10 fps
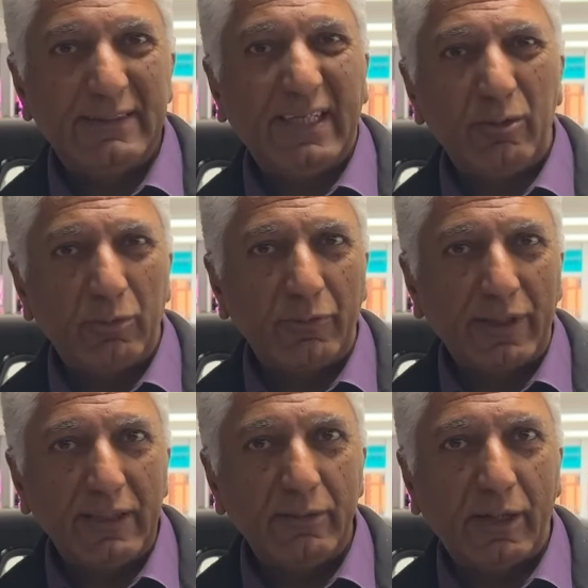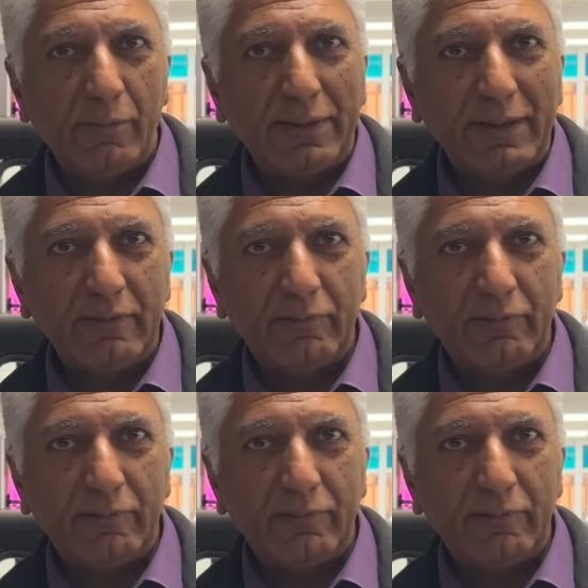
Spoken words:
terrible really, in my opinion,